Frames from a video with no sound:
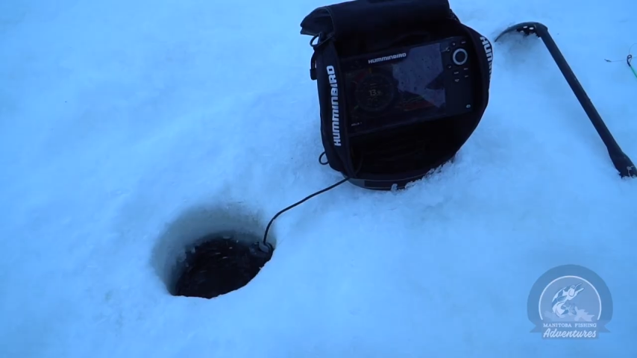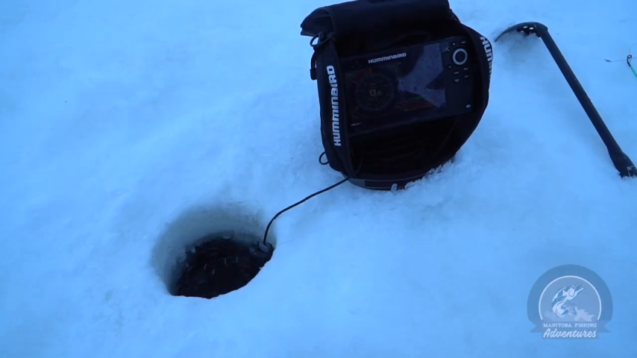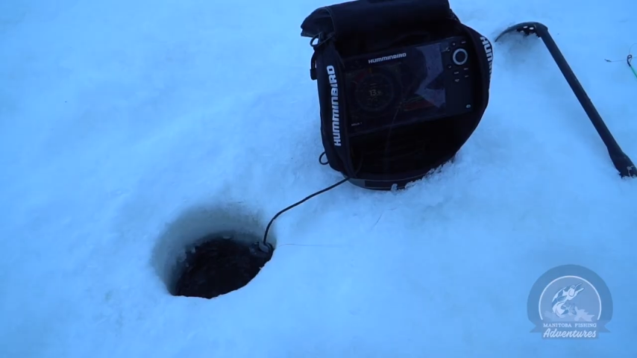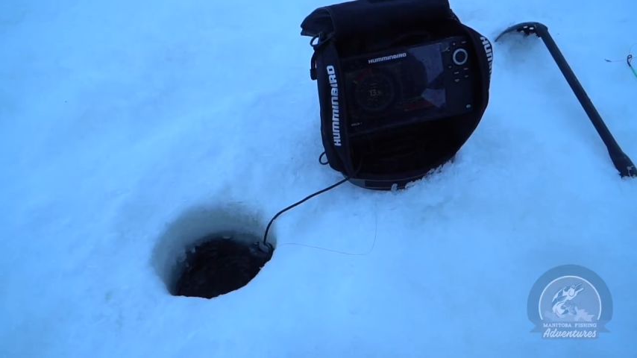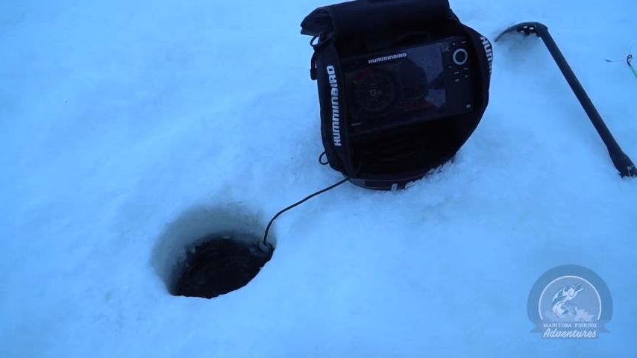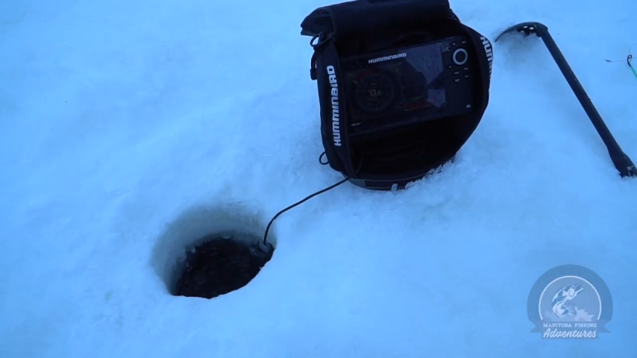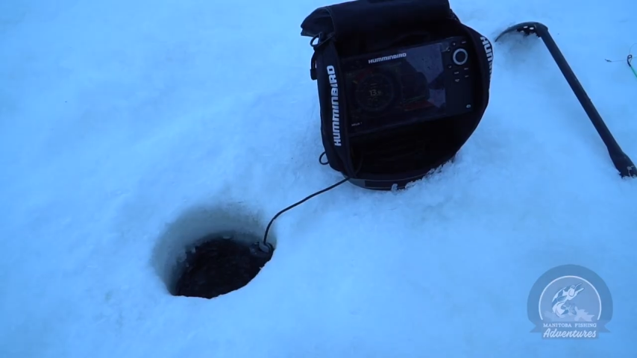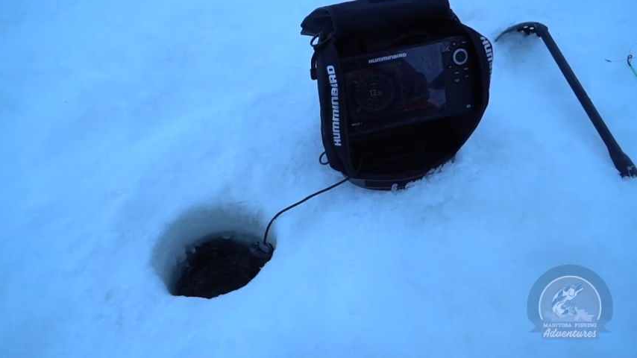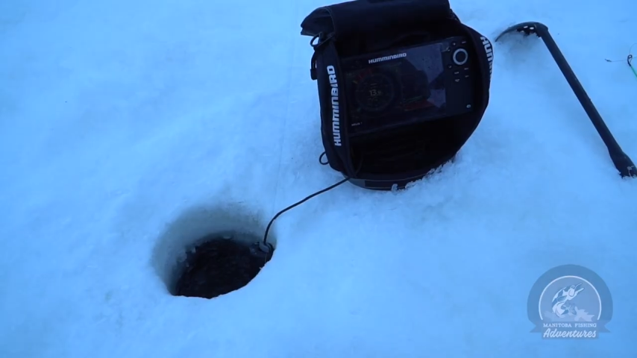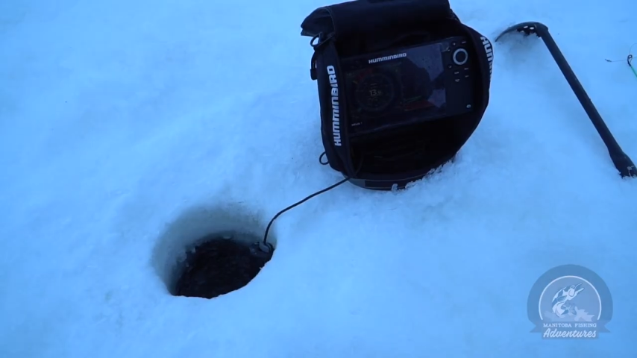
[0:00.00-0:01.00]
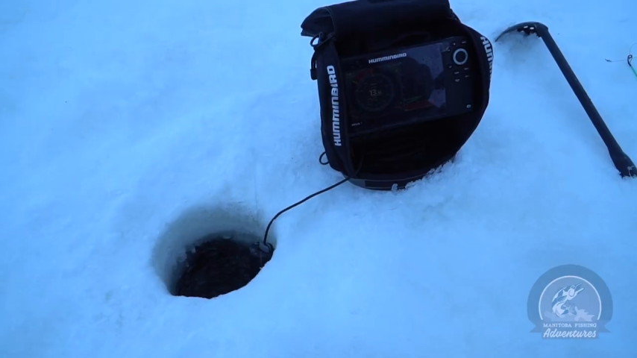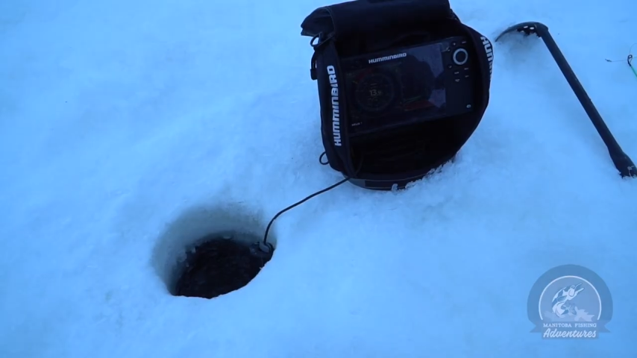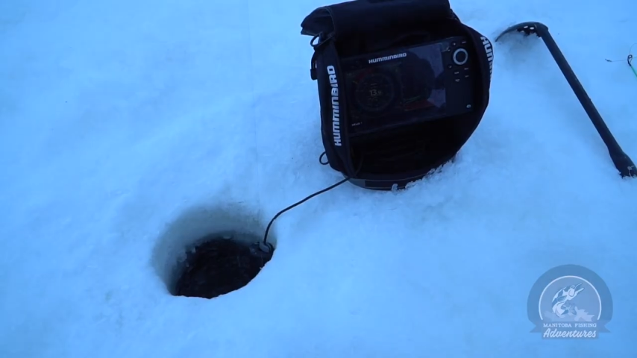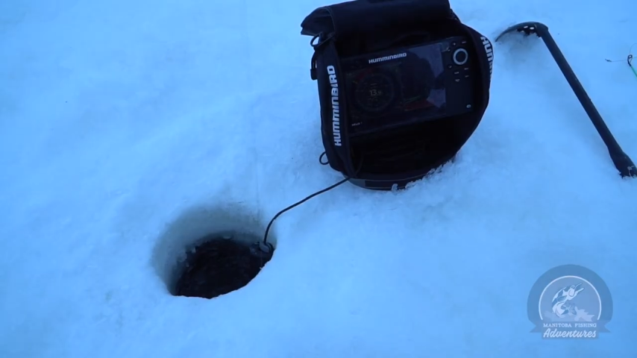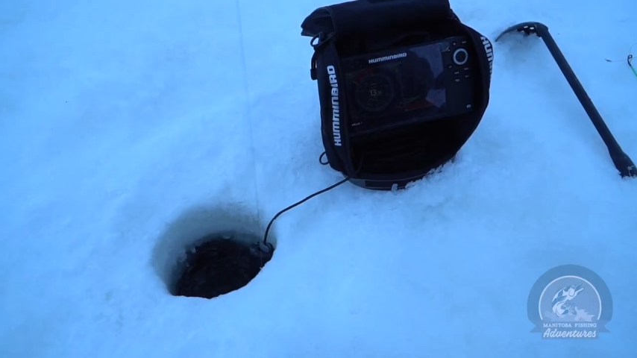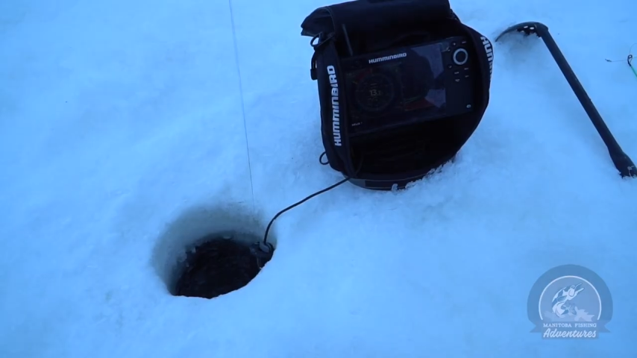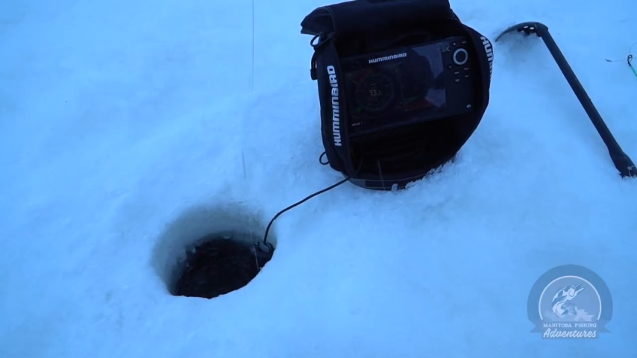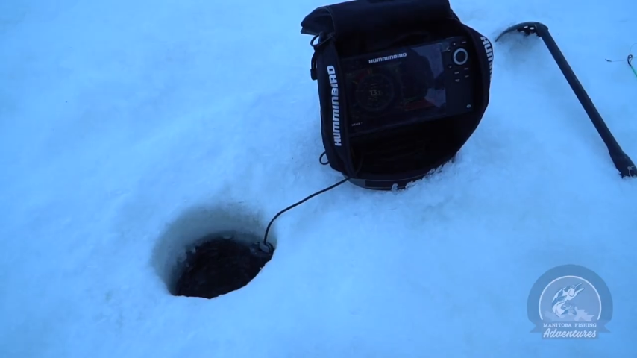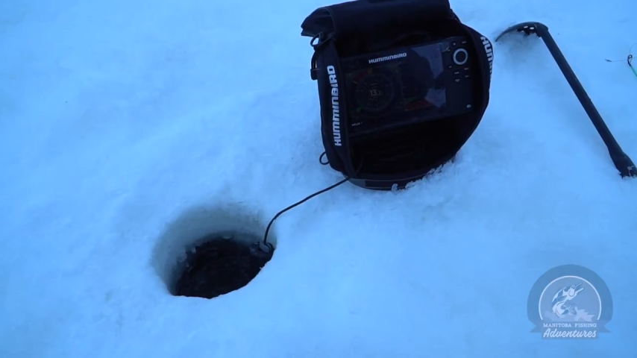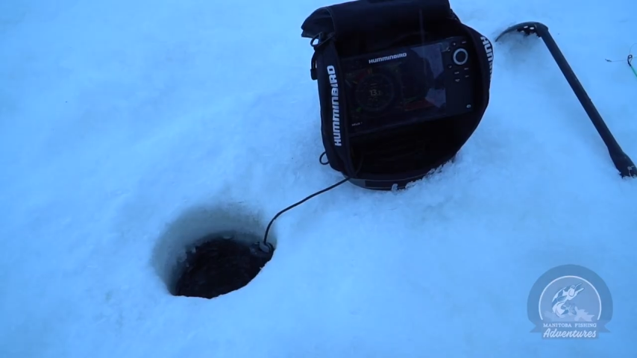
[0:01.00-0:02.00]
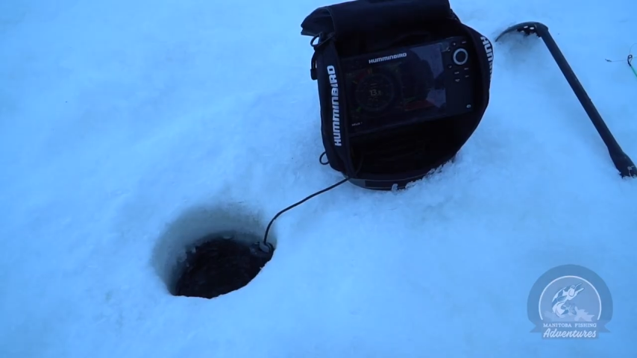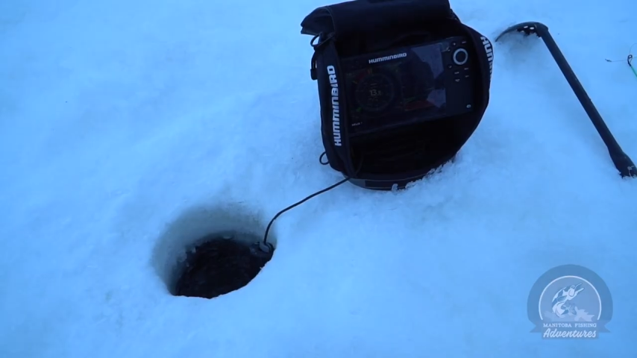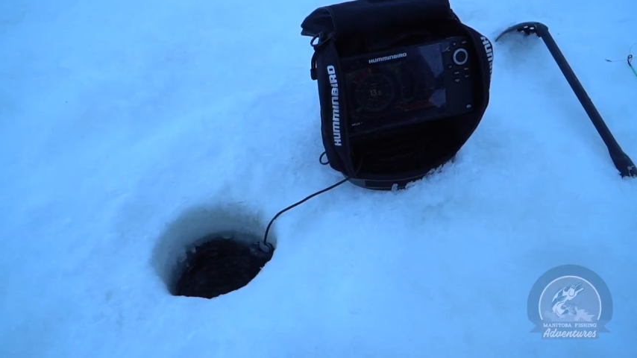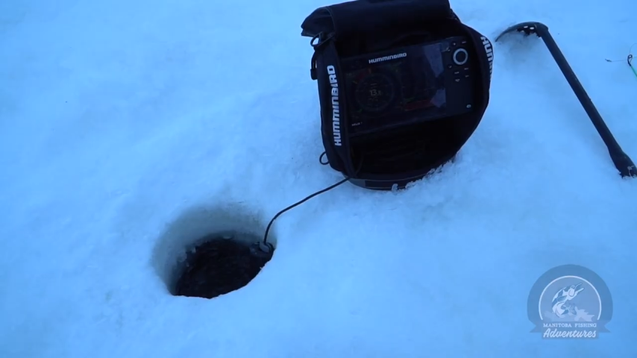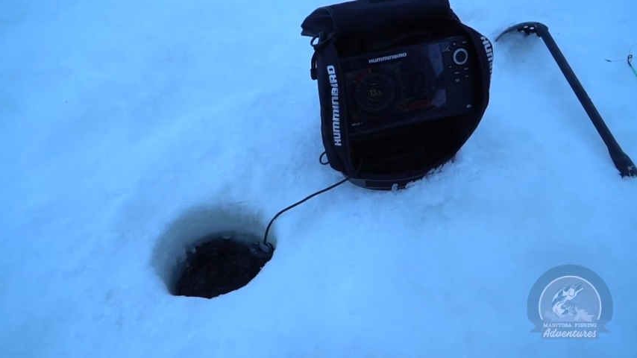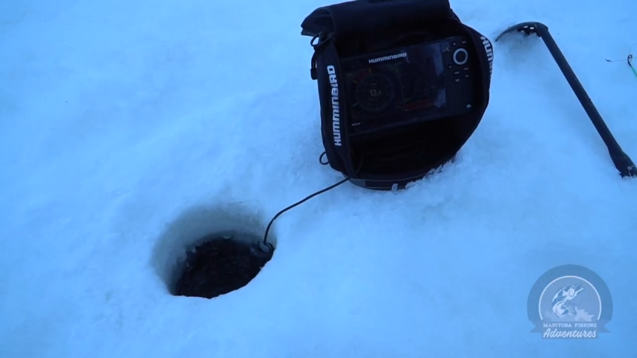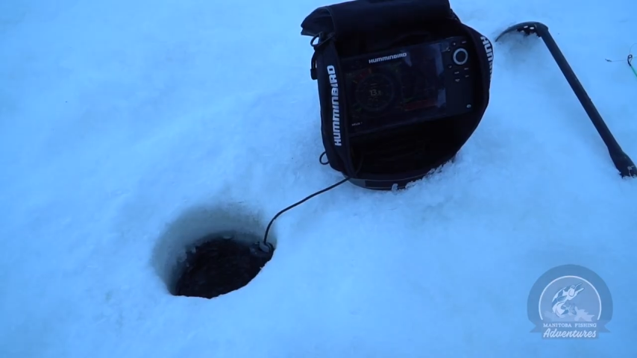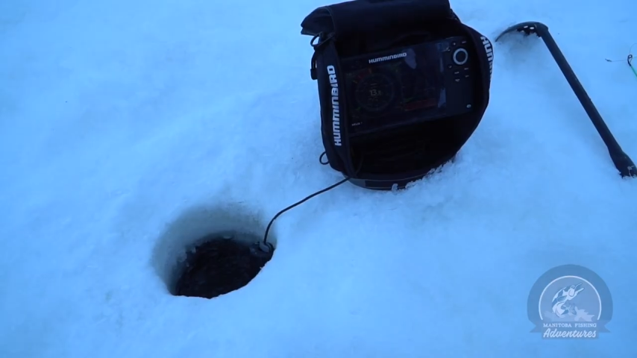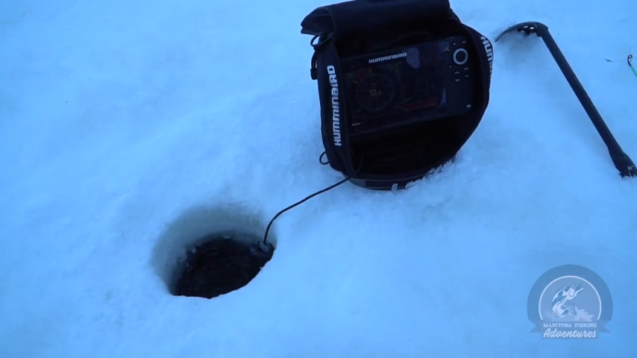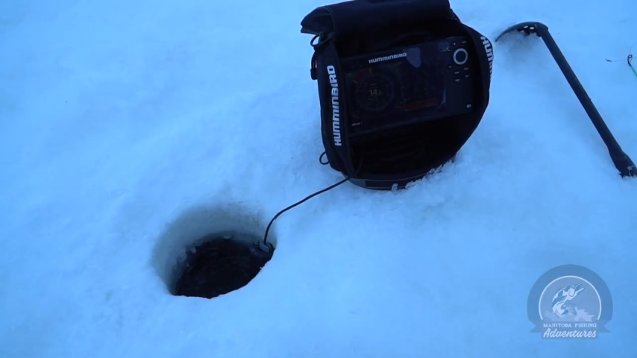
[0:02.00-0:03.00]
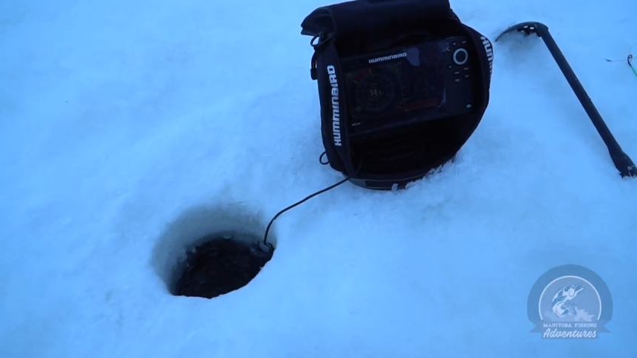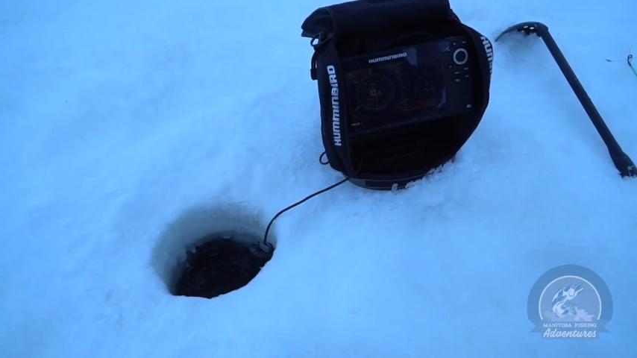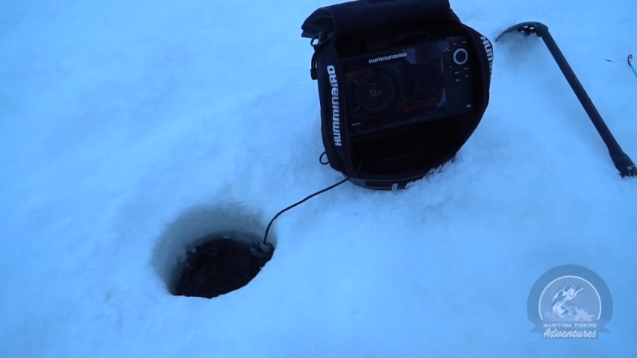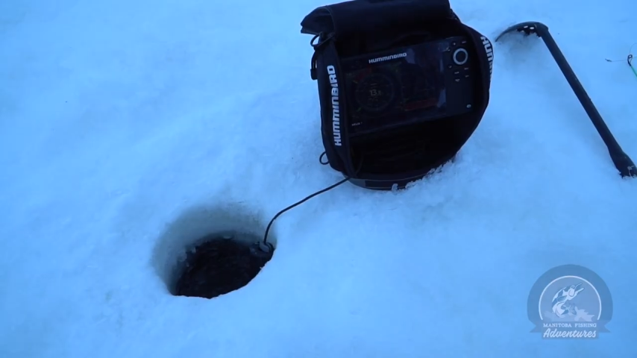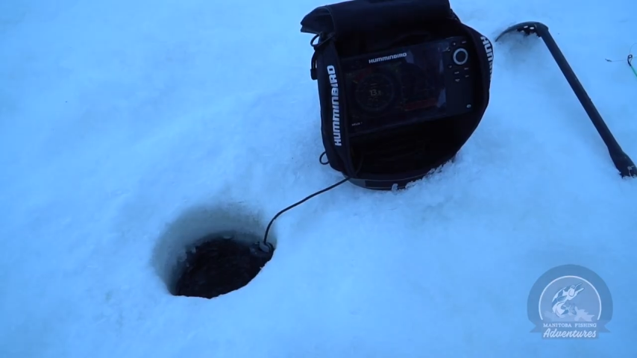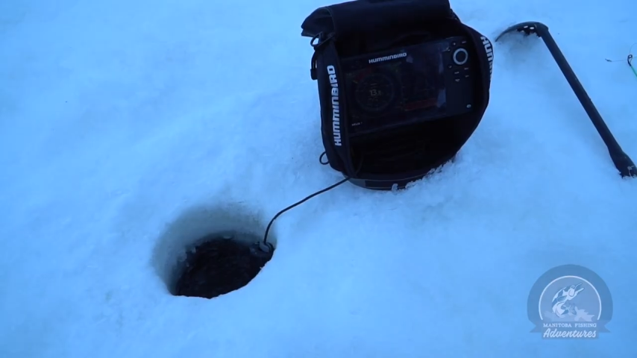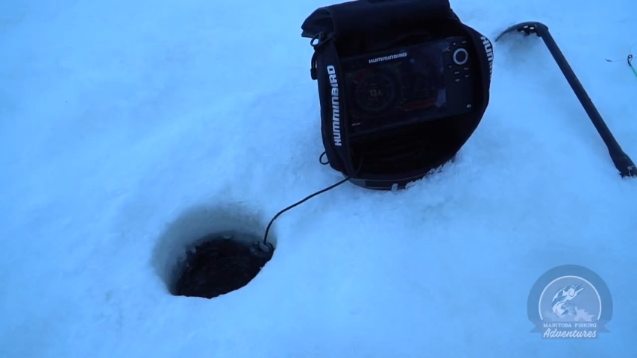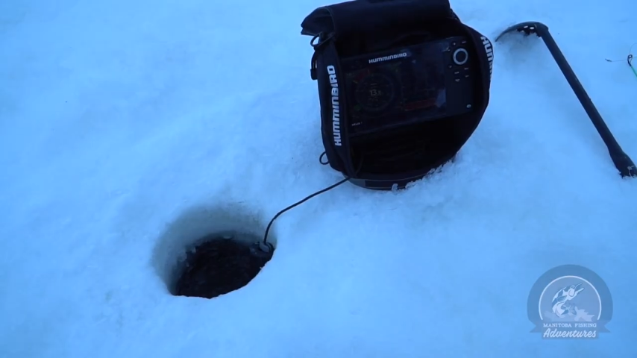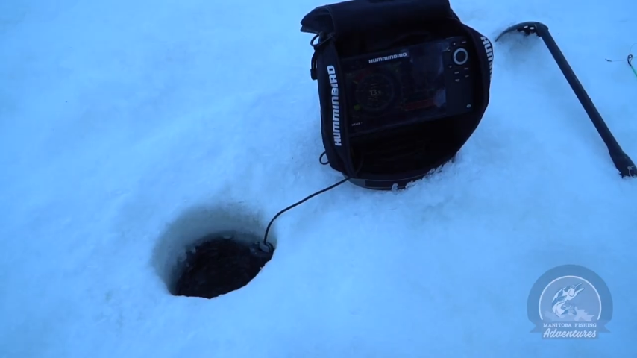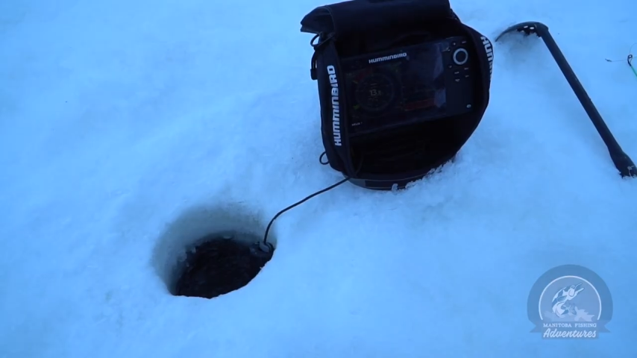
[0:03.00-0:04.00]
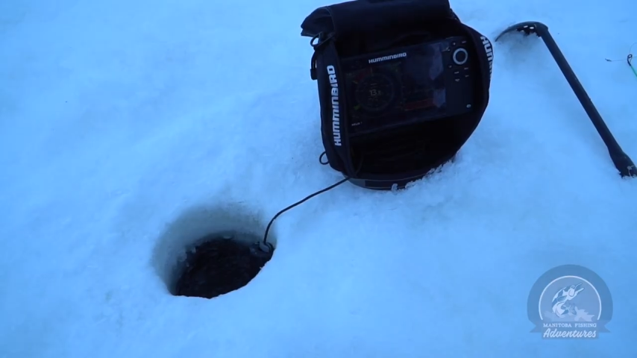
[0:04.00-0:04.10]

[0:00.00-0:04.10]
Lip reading: (no speaker visible)